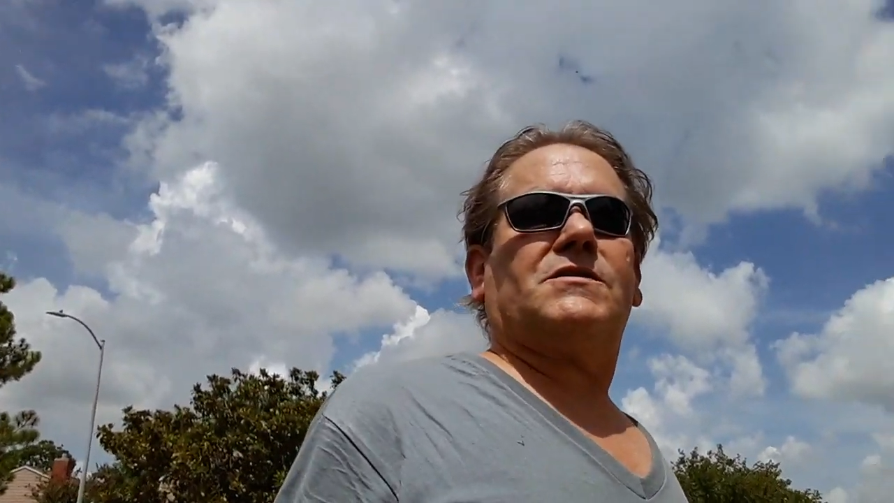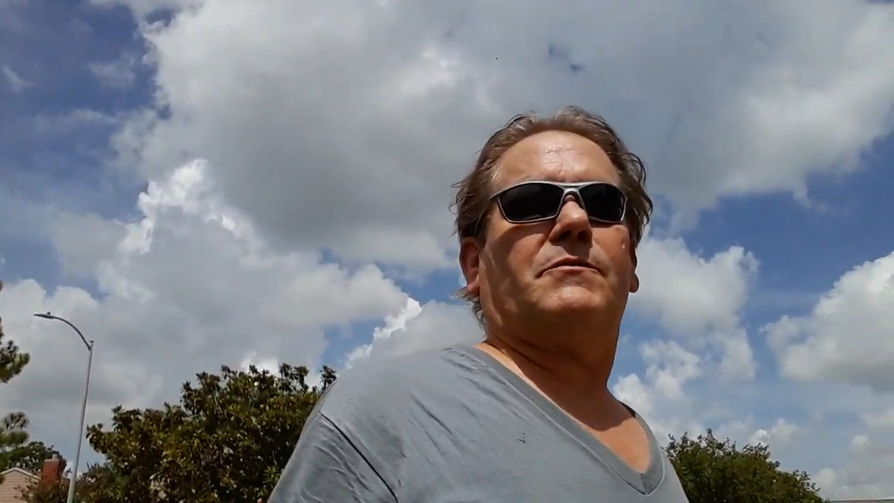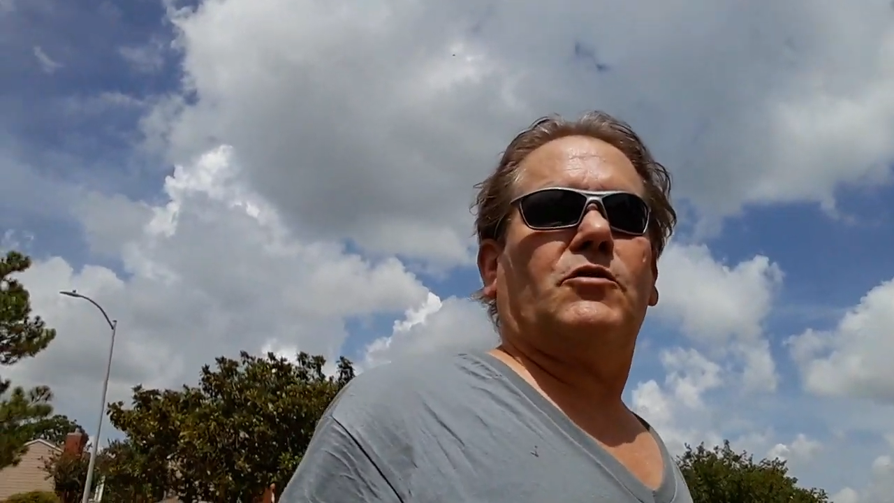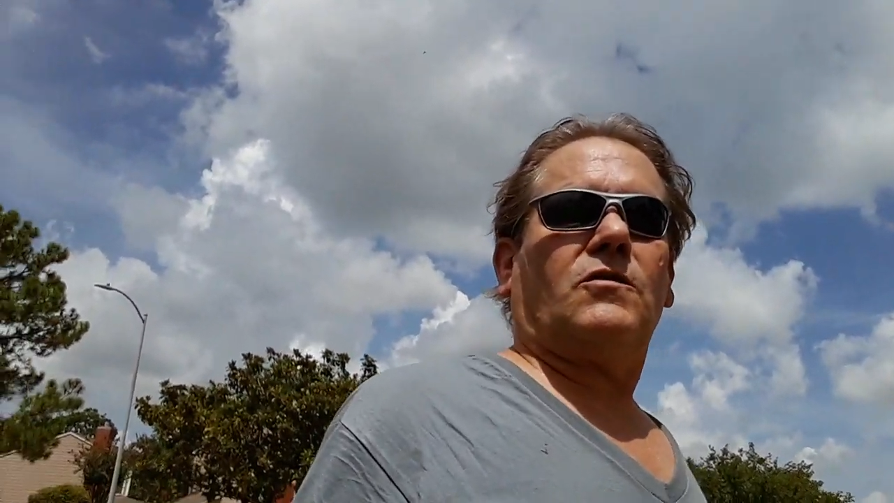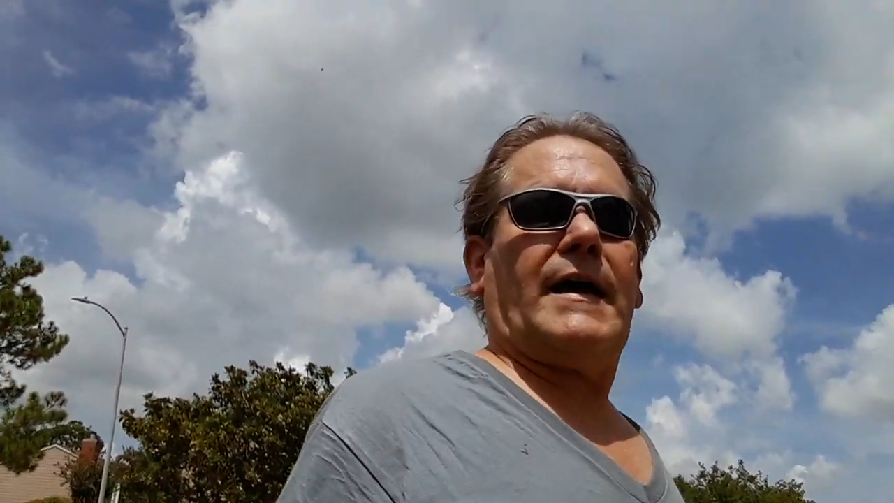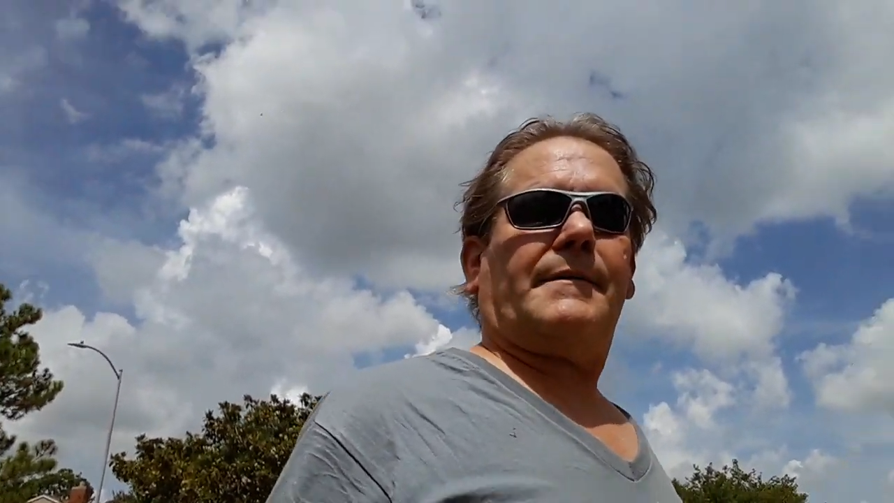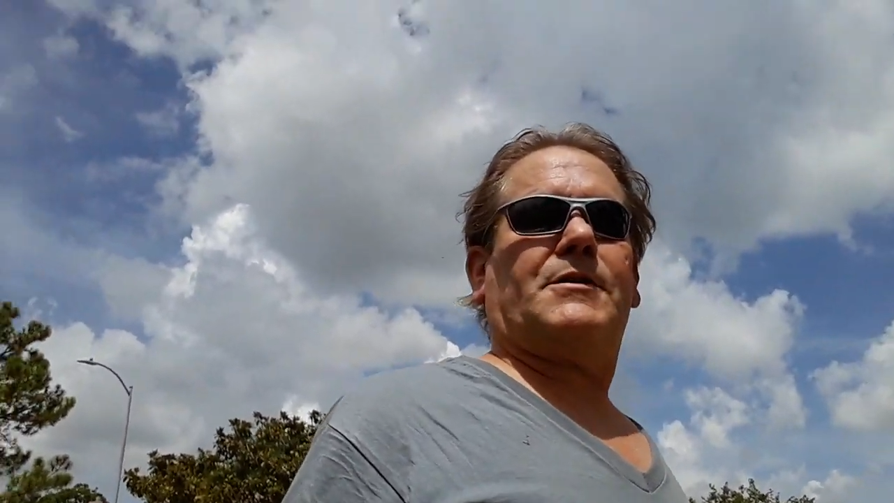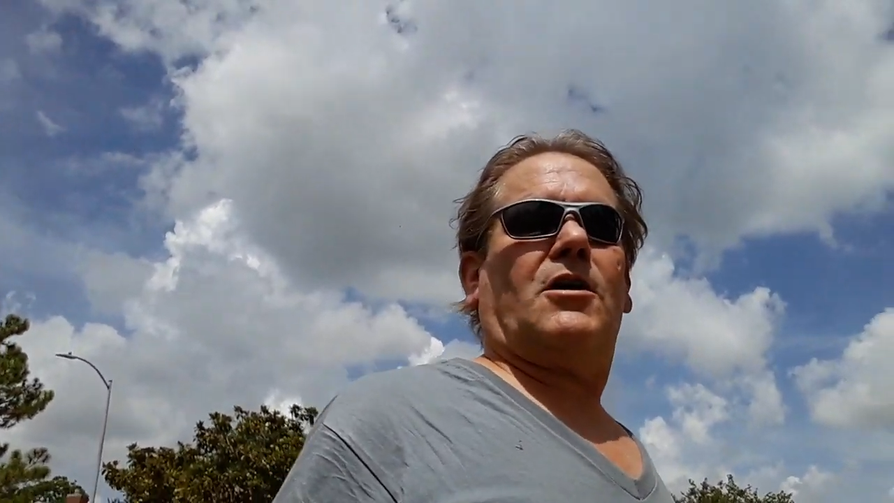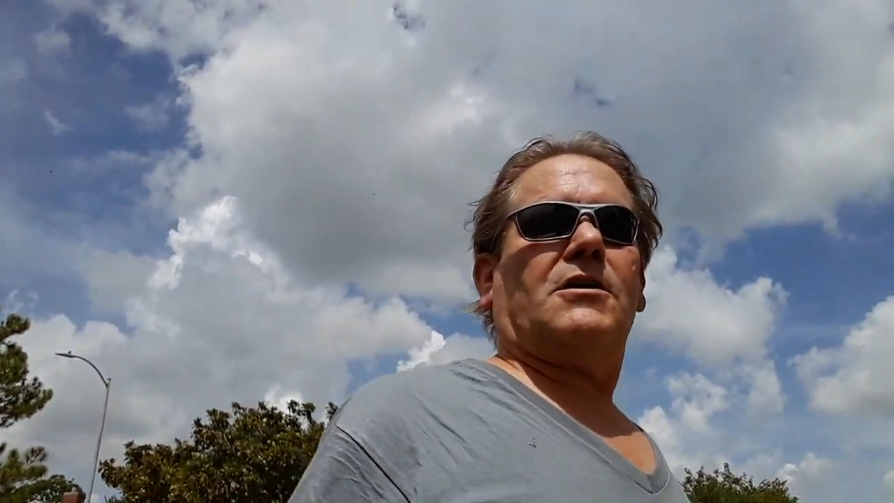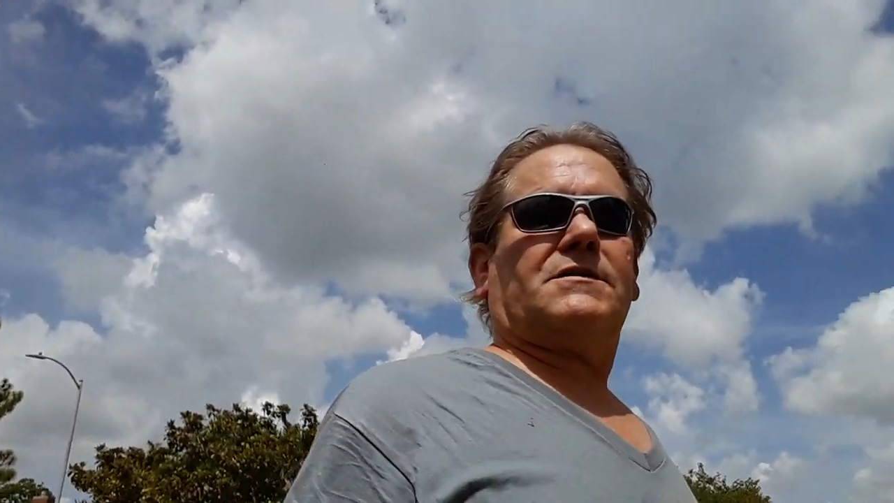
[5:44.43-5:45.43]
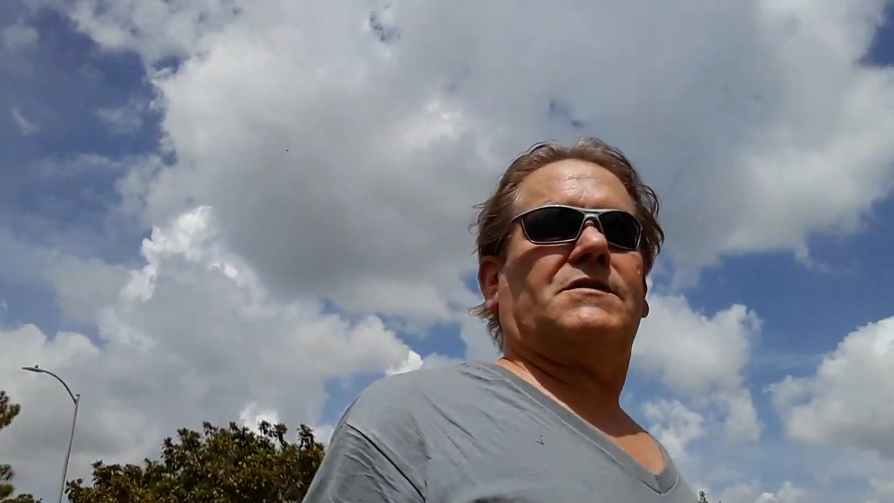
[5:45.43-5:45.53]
some little lap dogs,